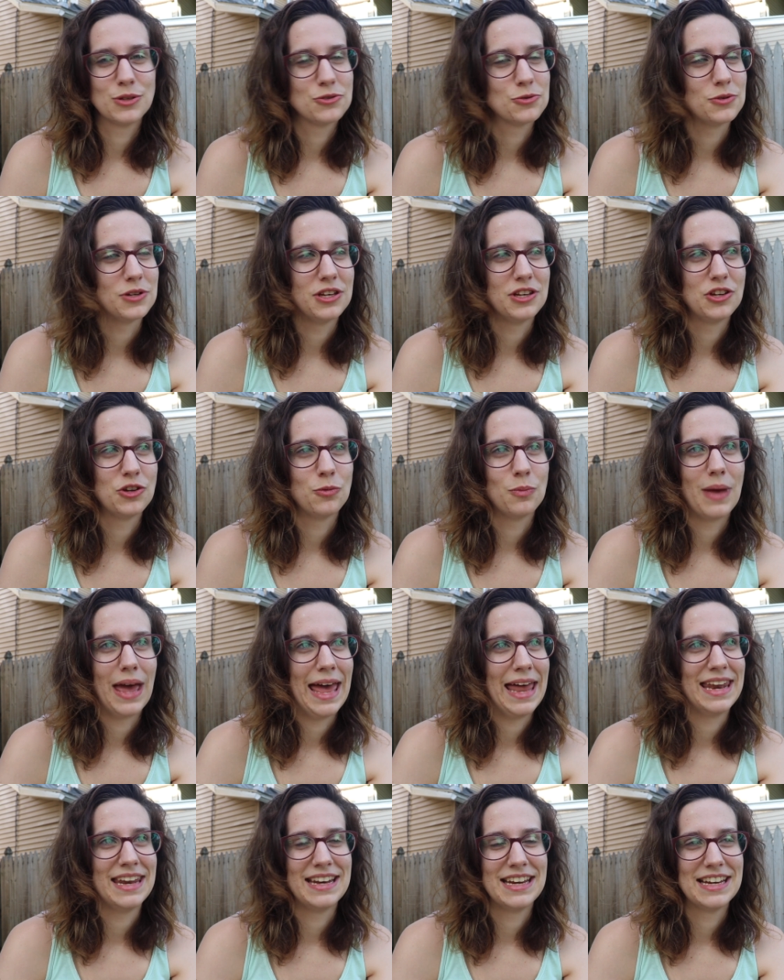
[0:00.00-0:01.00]
between
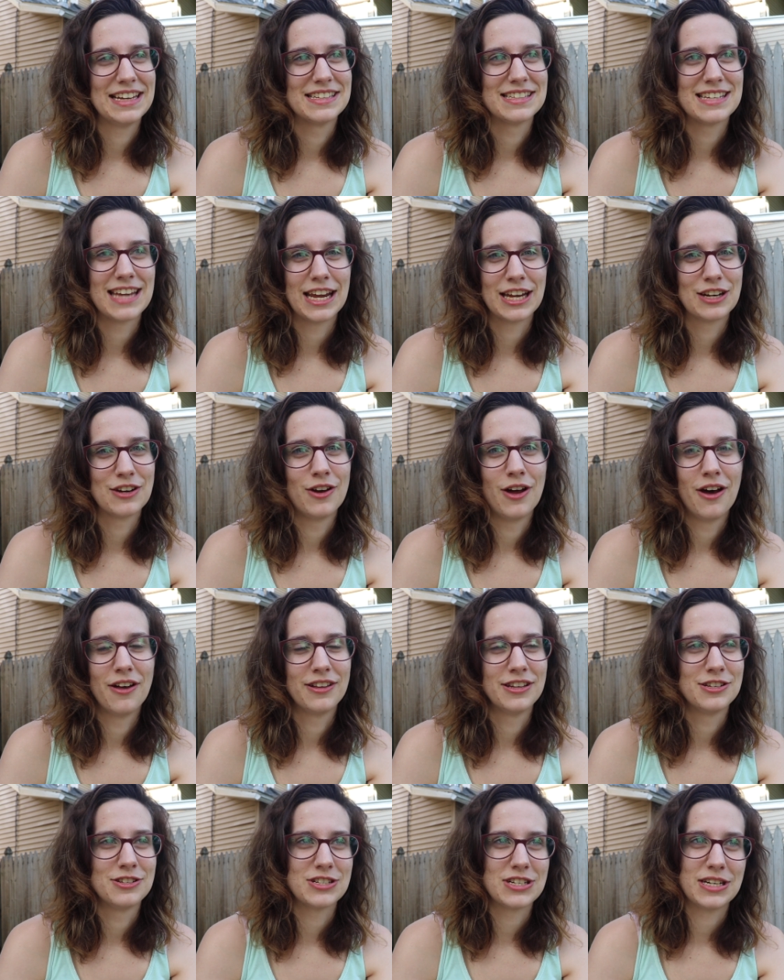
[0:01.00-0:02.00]
humanity and
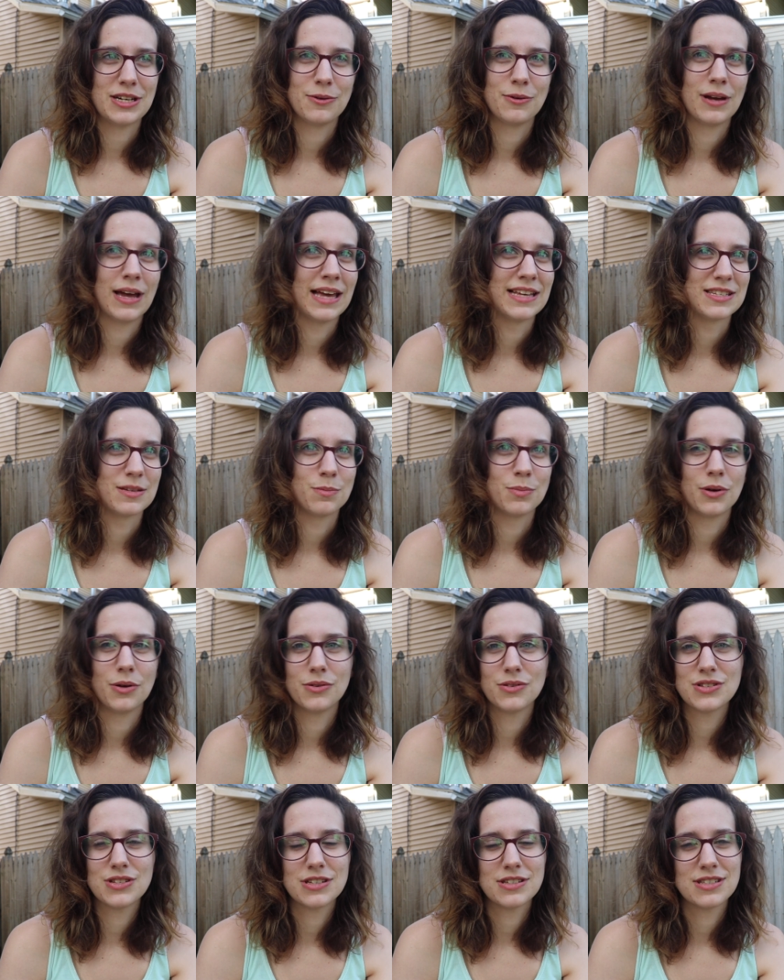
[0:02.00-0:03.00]
technology as
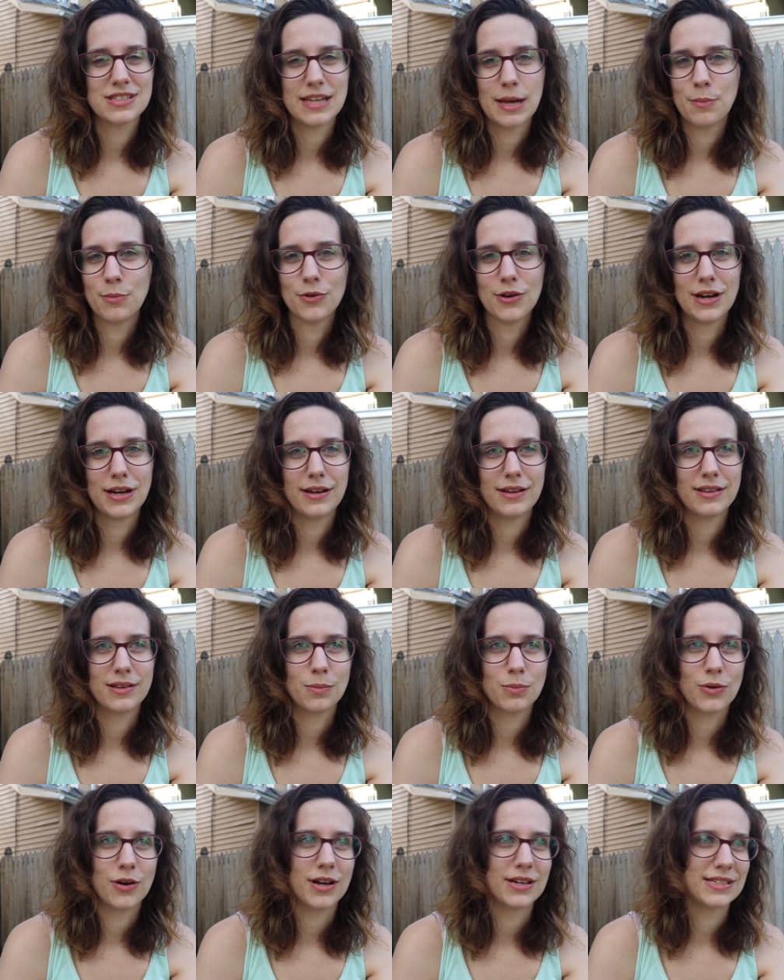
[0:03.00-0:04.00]
opposed to separating
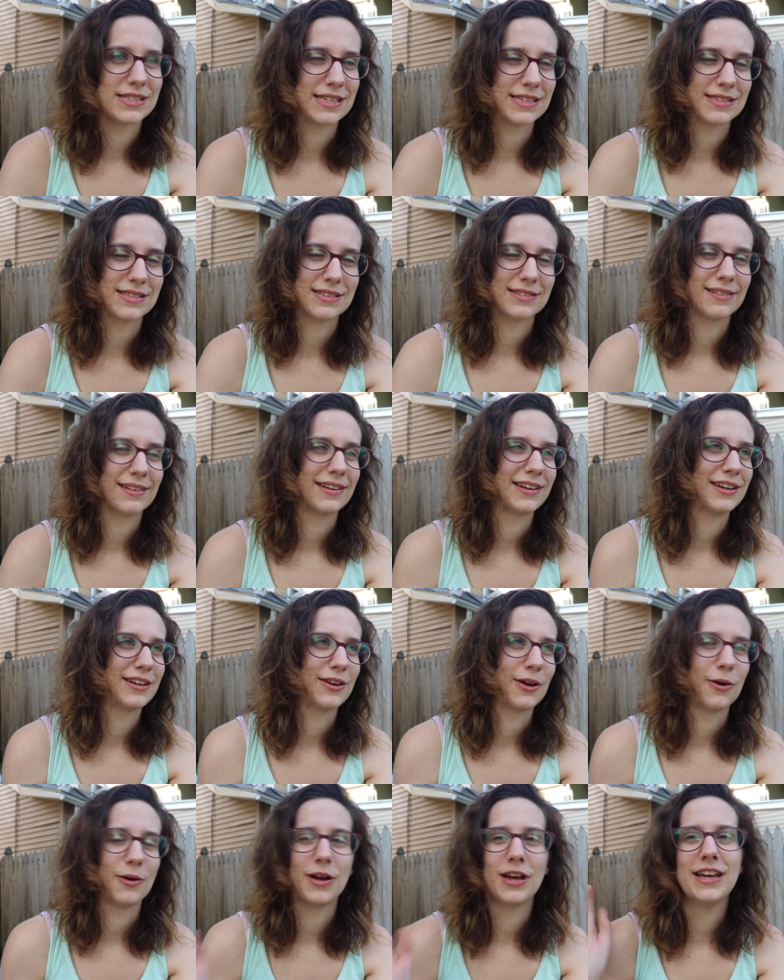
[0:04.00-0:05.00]
the process. And, you
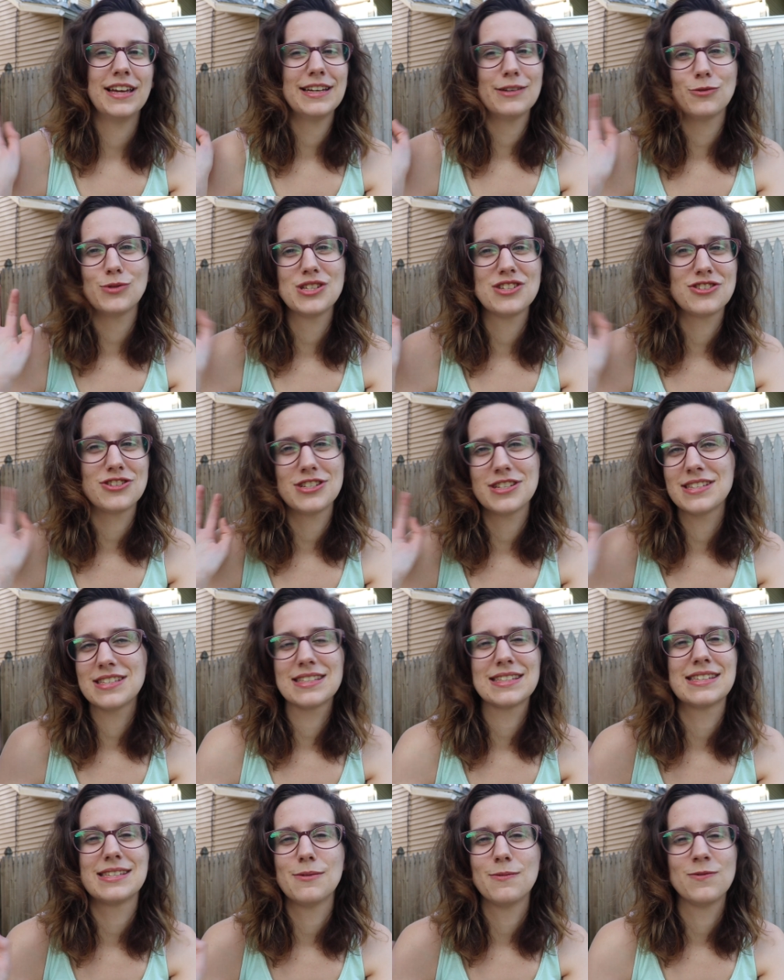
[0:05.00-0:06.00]
know, it was
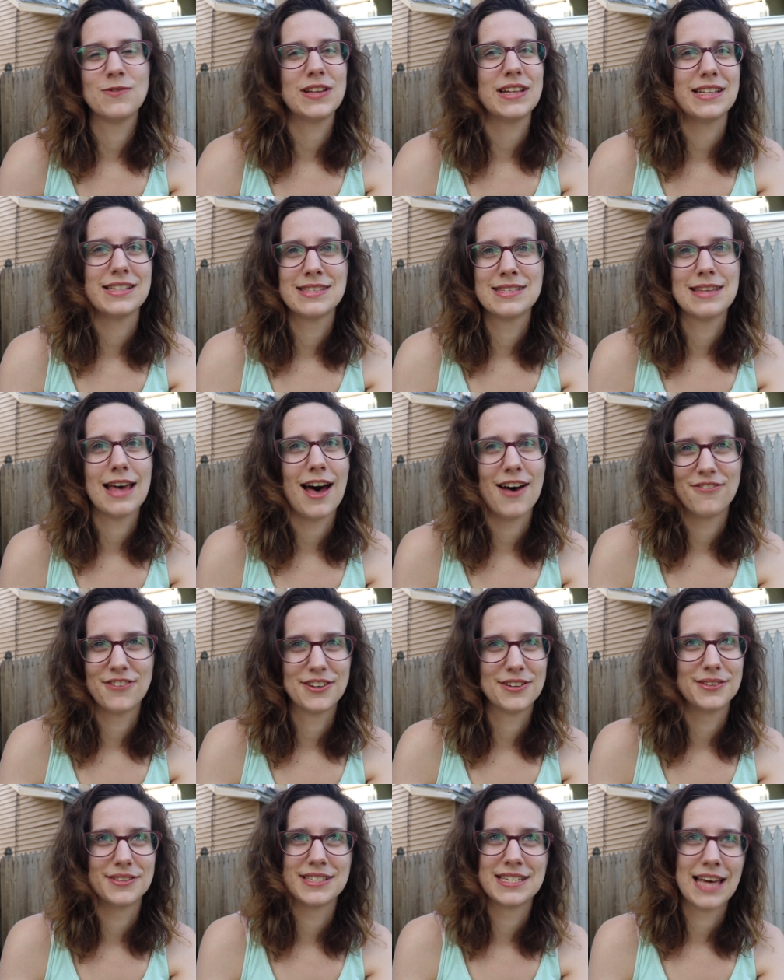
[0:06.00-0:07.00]
just some
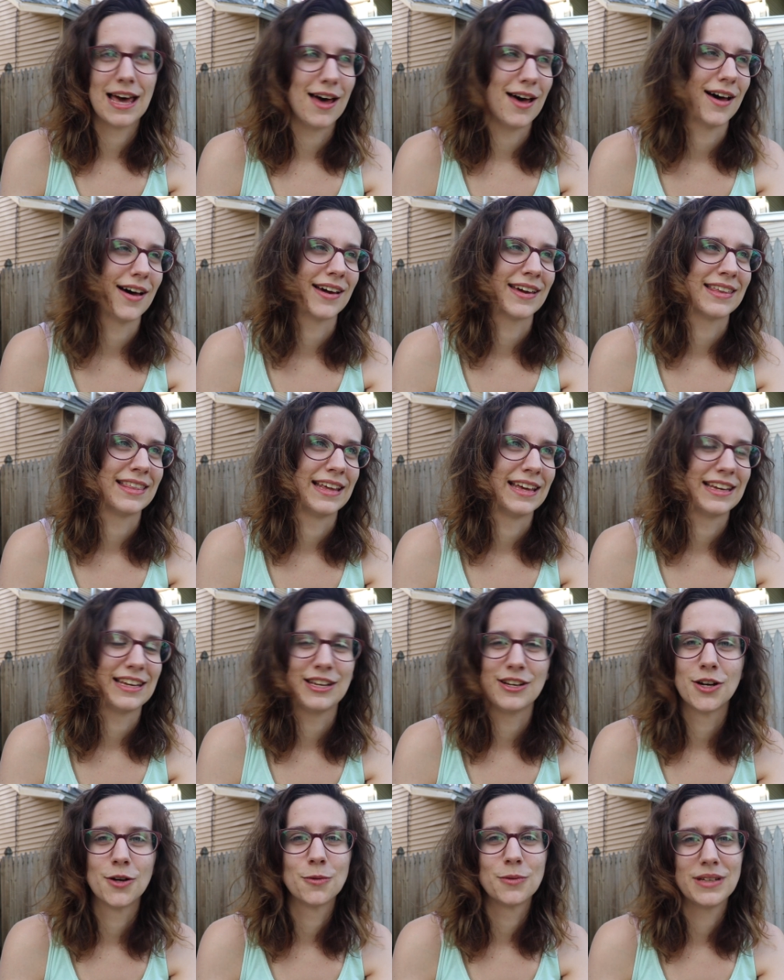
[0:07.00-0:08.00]
philosophical talk that
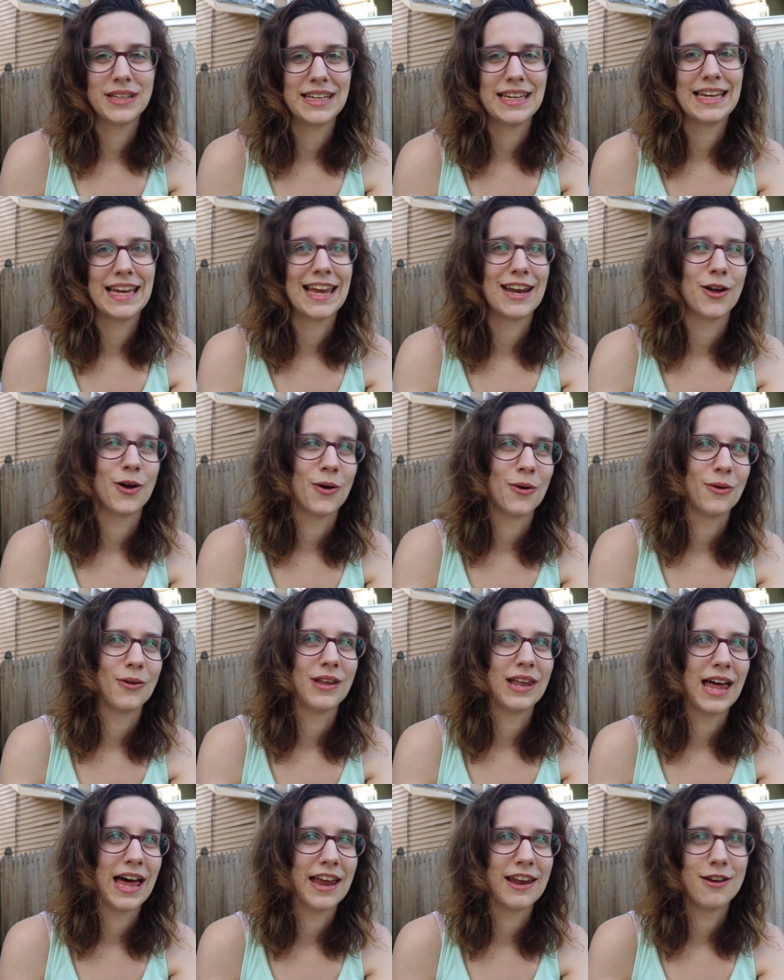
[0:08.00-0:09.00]
you don't really get a
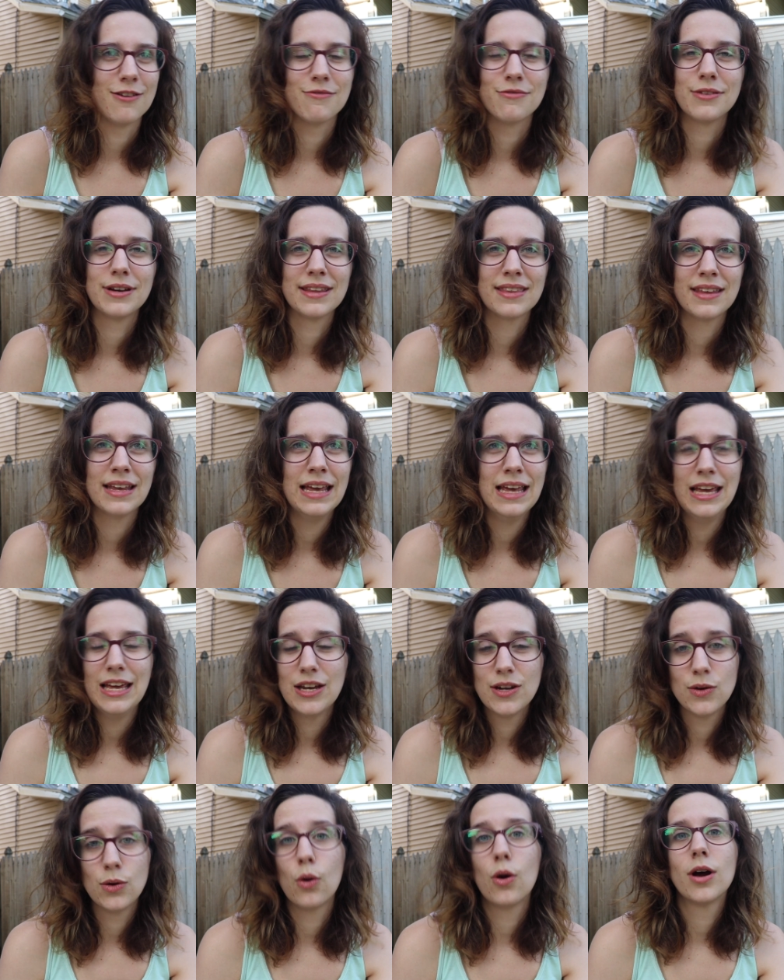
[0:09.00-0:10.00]
whole lot of with
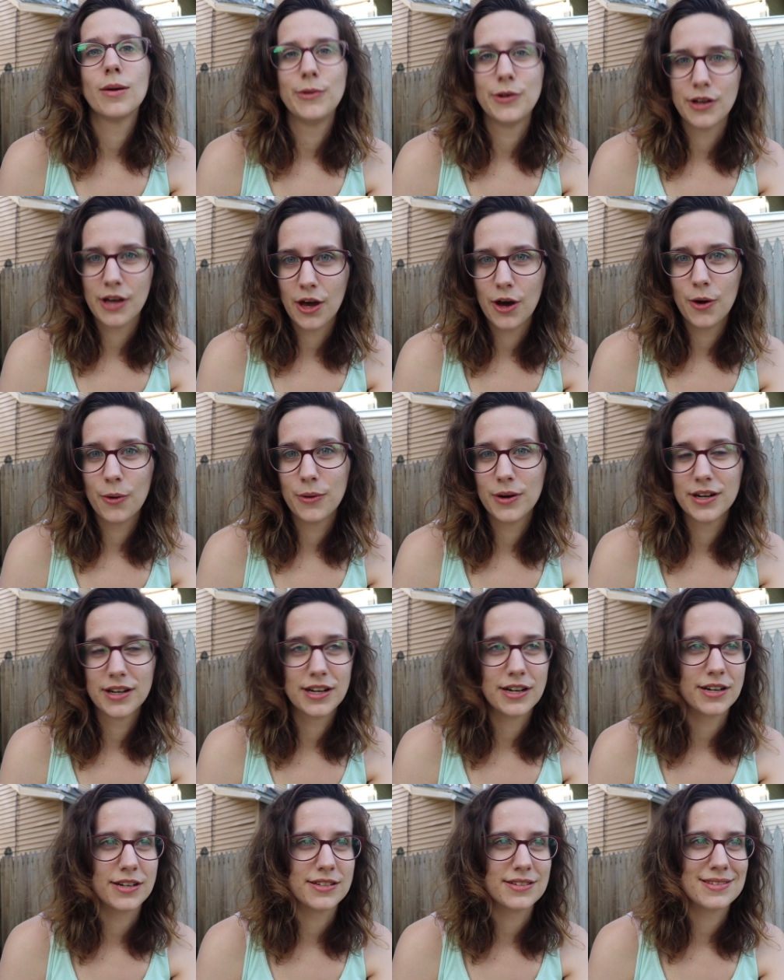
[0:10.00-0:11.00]
normal
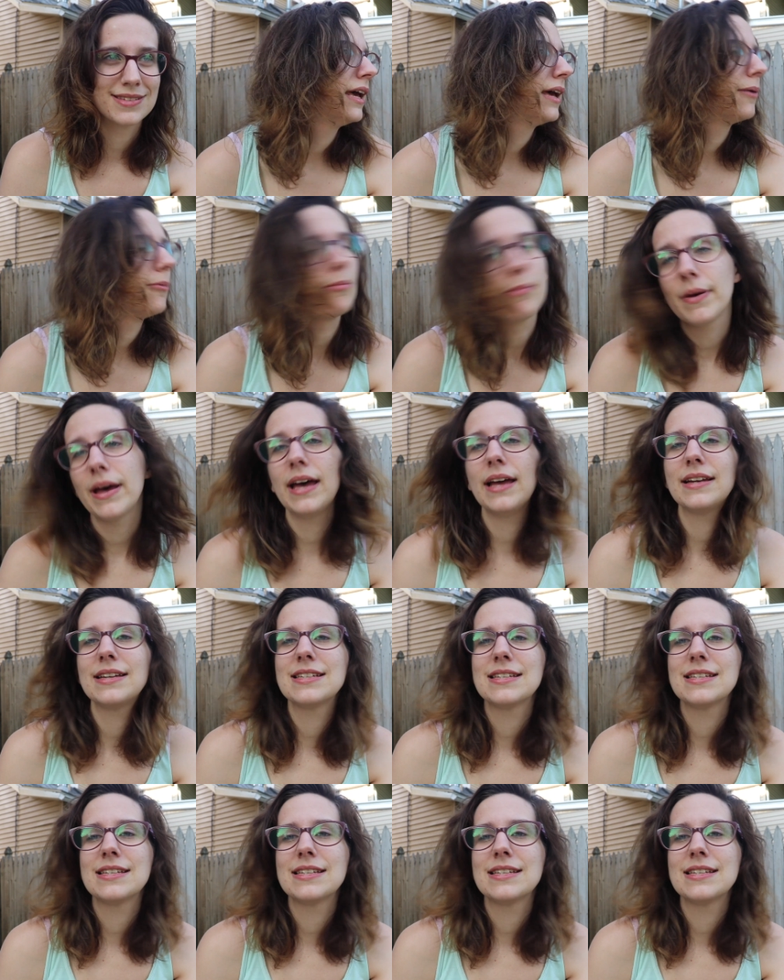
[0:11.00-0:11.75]
coworkers. But